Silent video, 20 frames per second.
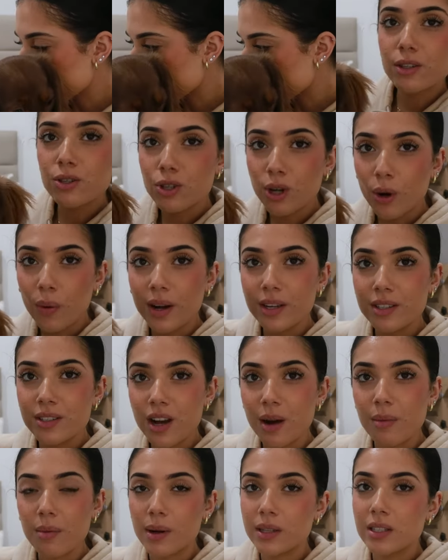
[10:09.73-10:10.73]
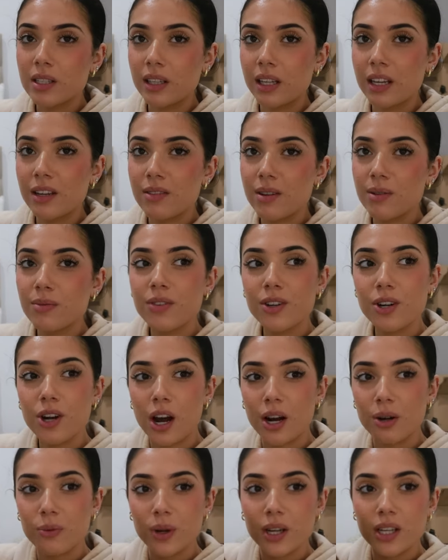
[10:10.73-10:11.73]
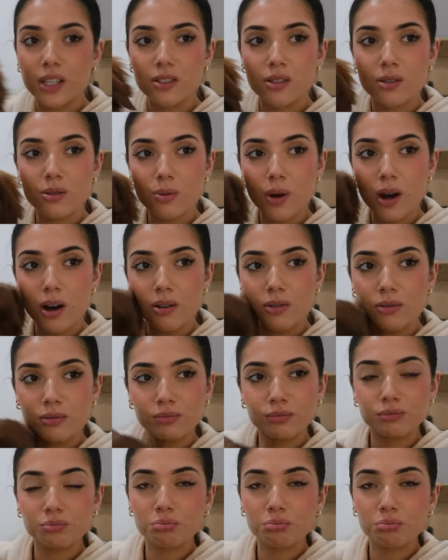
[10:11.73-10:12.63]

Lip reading: He has no idea I'm about to leave him for 9 weeks as well.